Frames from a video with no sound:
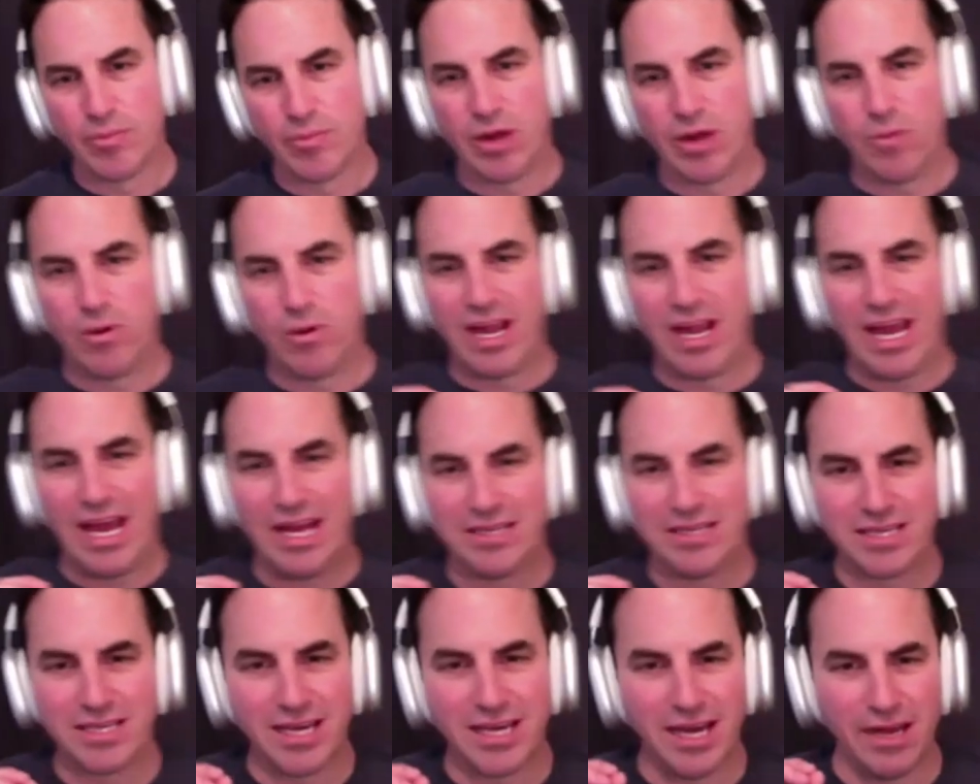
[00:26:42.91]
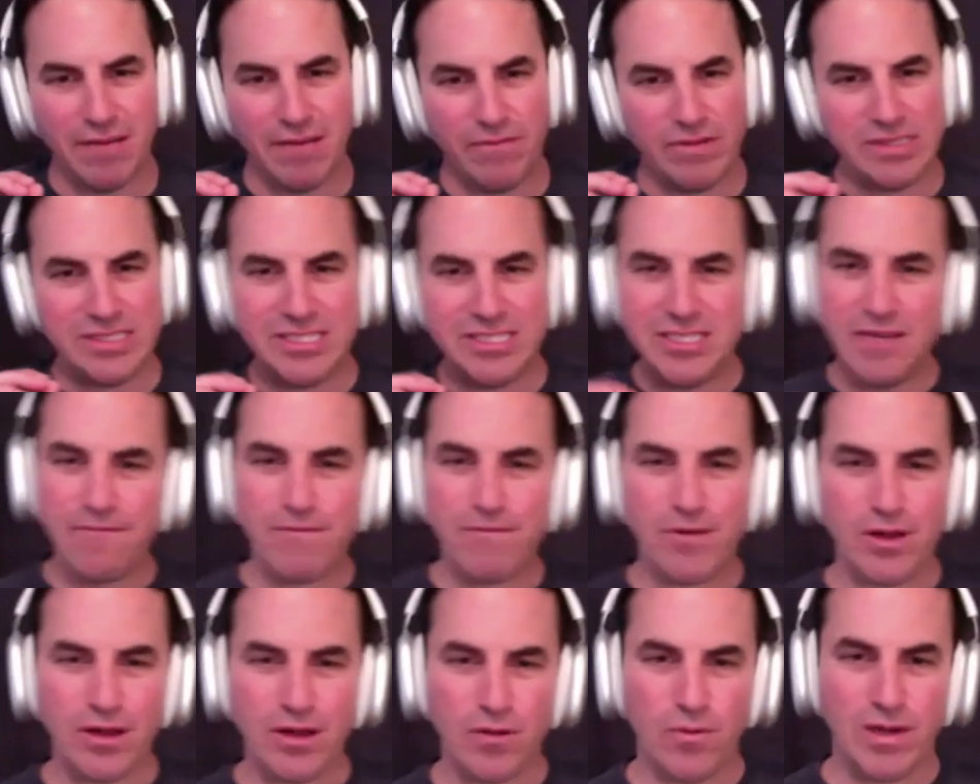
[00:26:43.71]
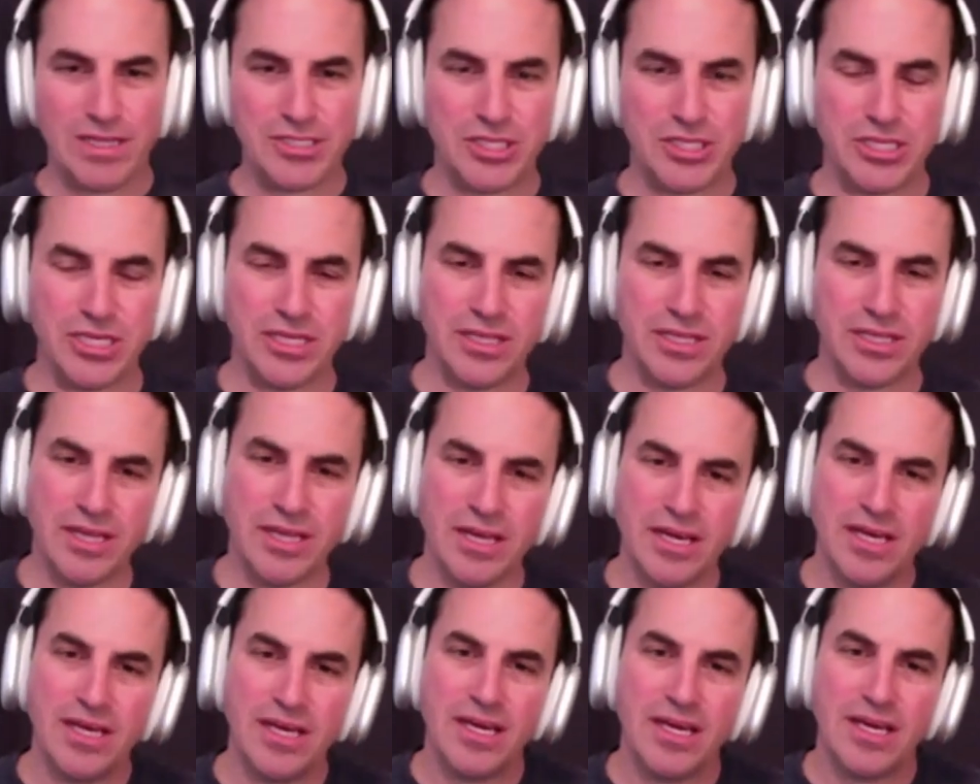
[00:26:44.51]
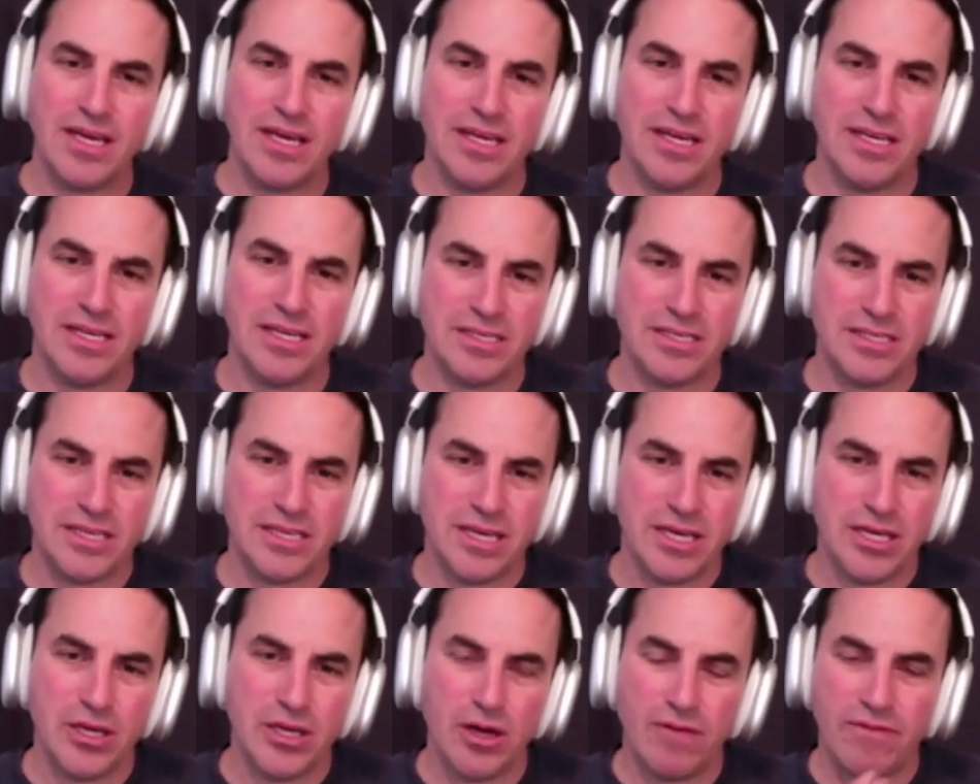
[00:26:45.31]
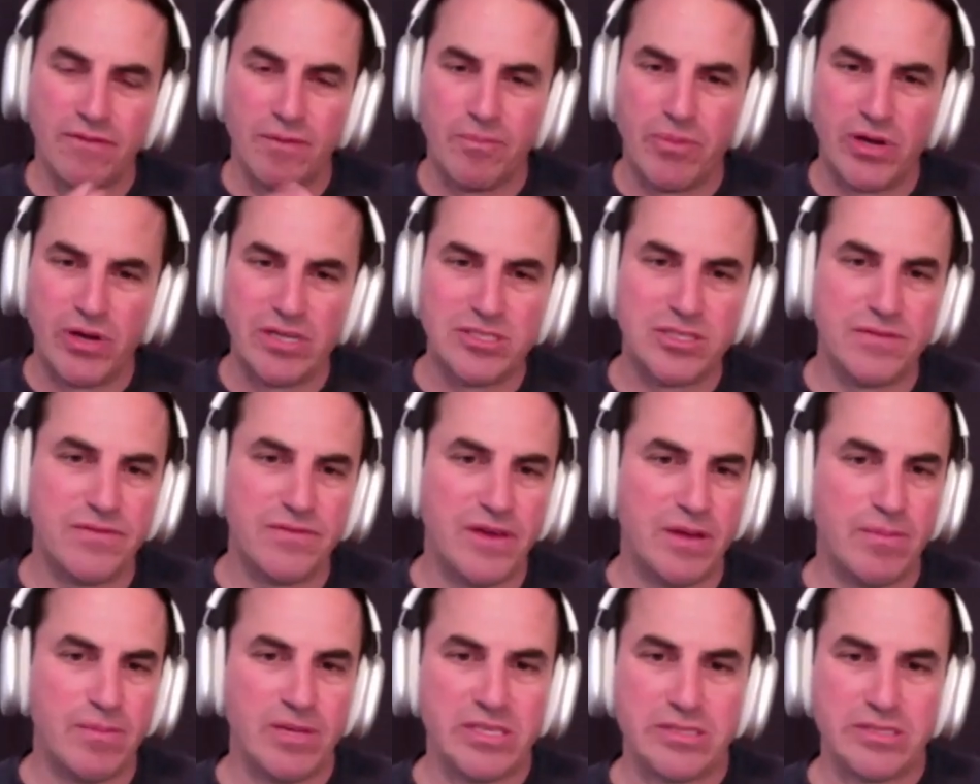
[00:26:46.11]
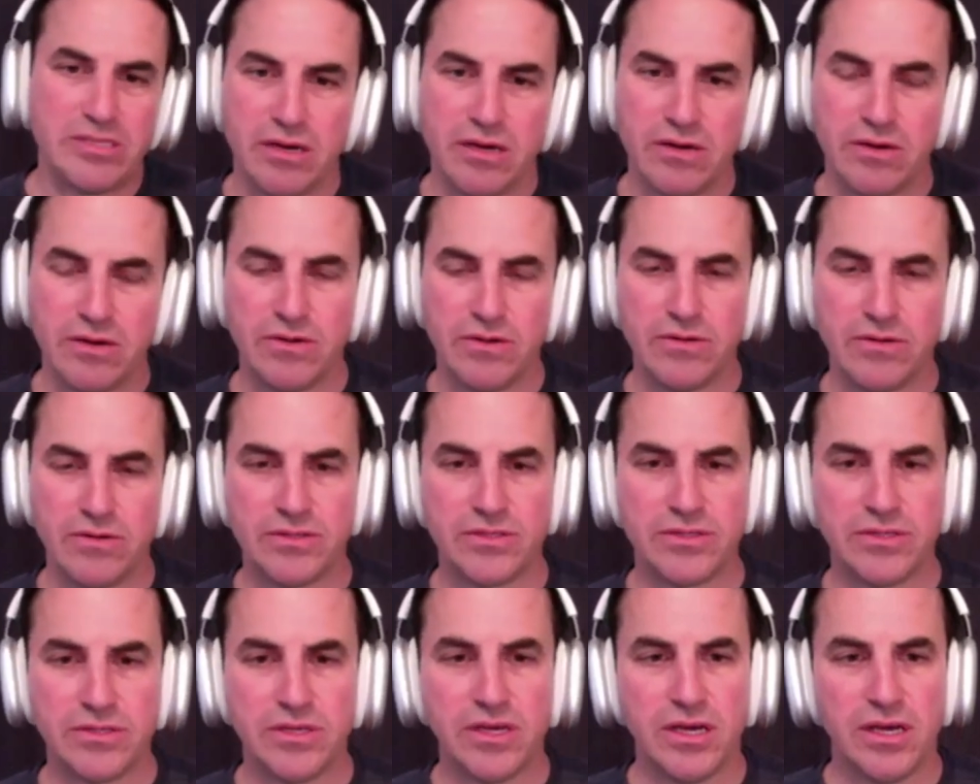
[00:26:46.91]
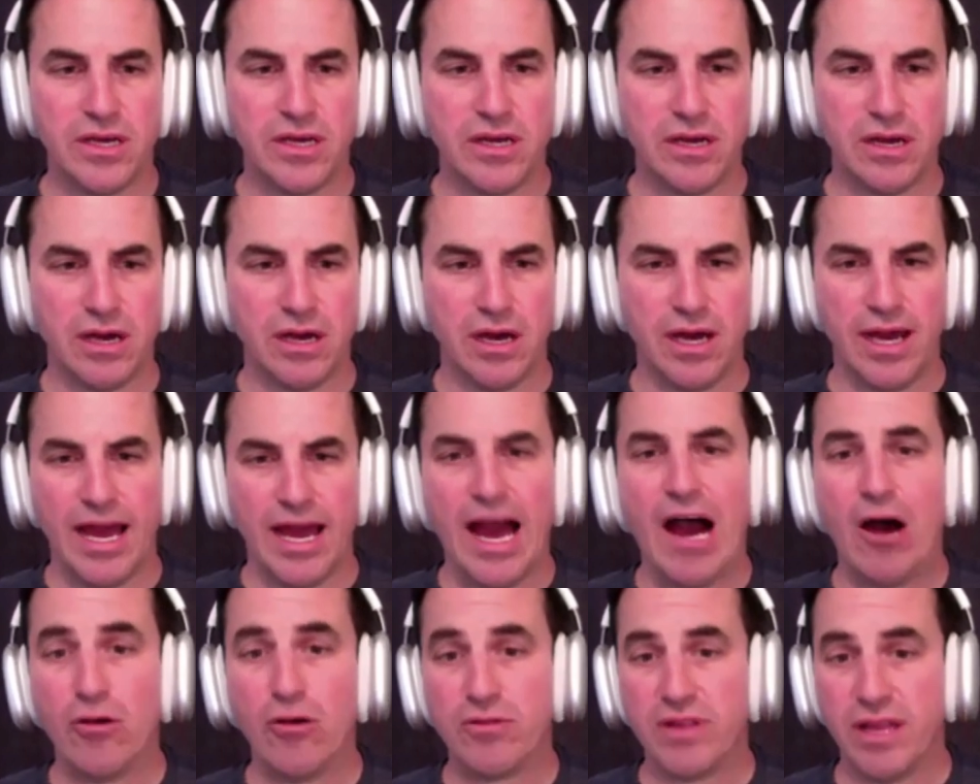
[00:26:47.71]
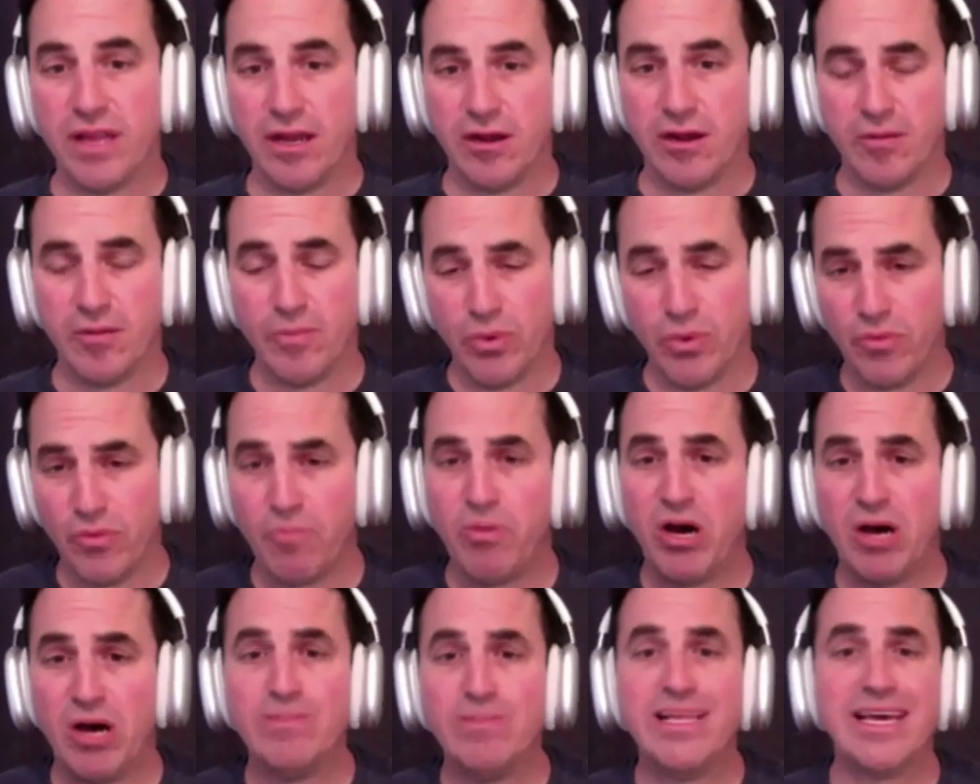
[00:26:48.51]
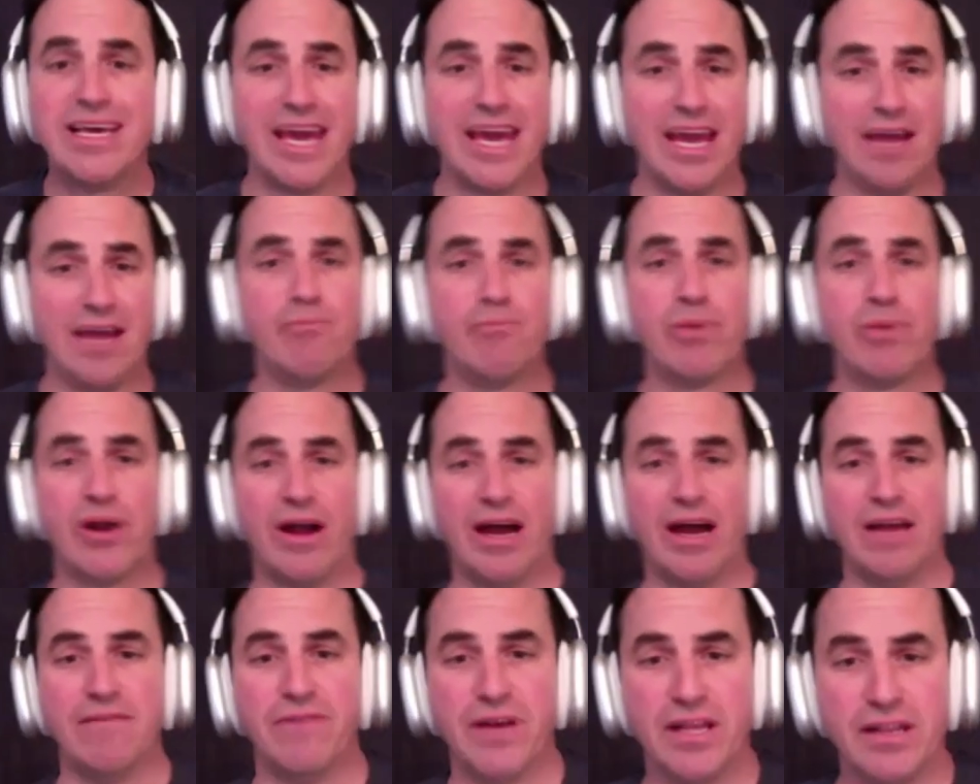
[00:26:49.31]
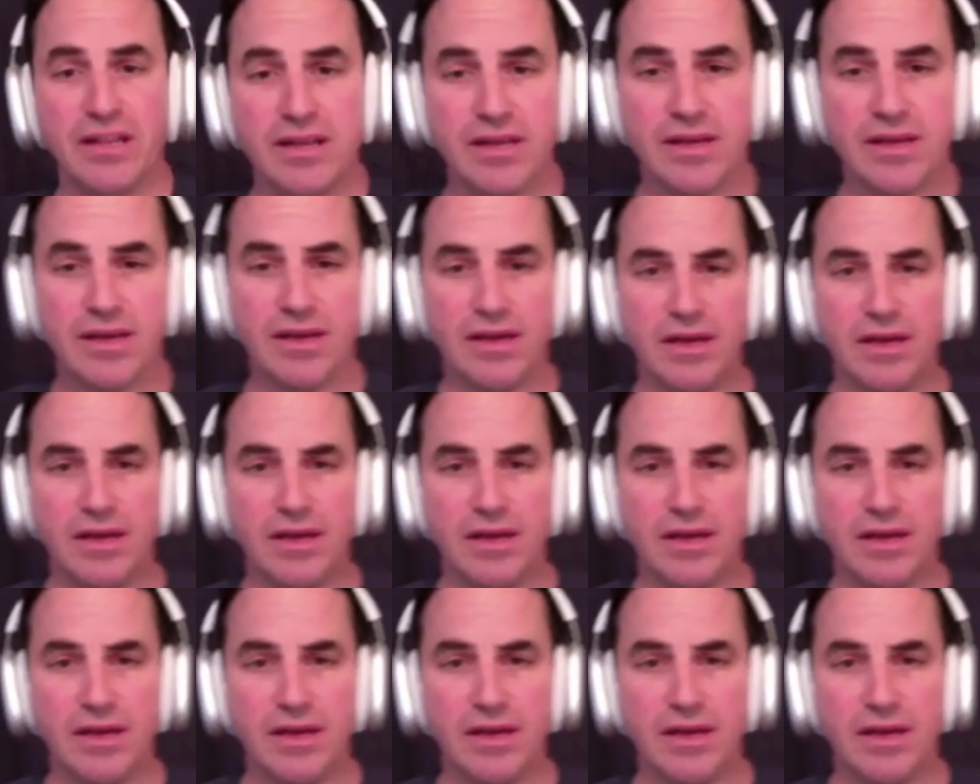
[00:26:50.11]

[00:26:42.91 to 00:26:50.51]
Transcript: But I want to ask kind of a different question is you have a bunch of MSOs out there, both public and private,